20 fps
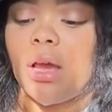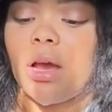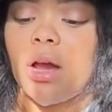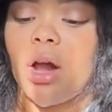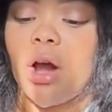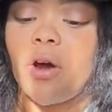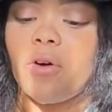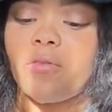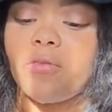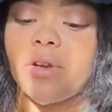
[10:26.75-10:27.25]

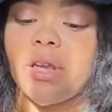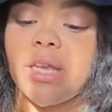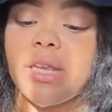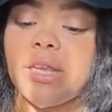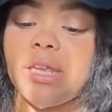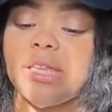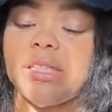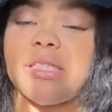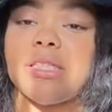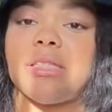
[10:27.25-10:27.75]
Hopefully
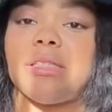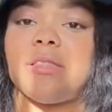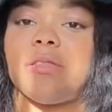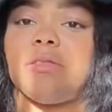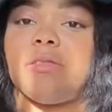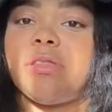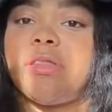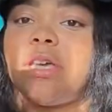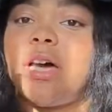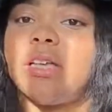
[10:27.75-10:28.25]
this
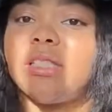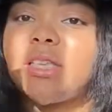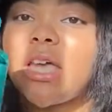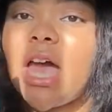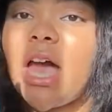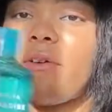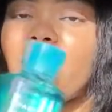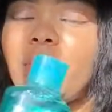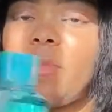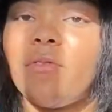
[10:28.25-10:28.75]
doesn't
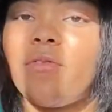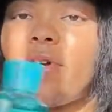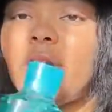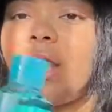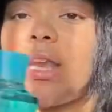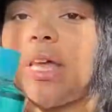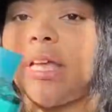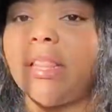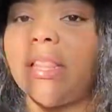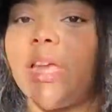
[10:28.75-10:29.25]
have me
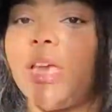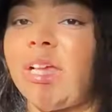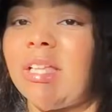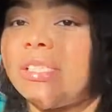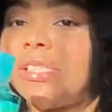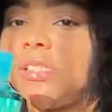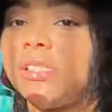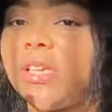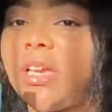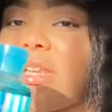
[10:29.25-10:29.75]
feeling like that
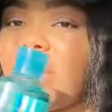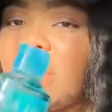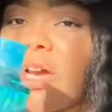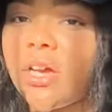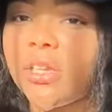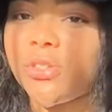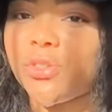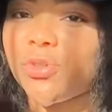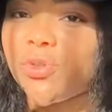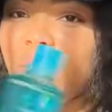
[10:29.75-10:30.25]
because it say
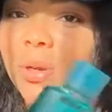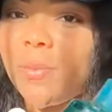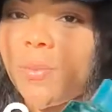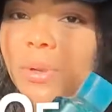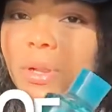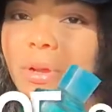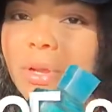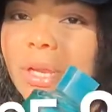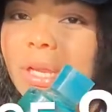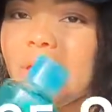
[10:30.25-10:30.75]

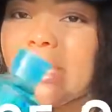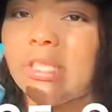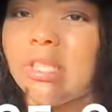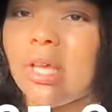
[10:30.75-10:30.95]
non-stripping on it.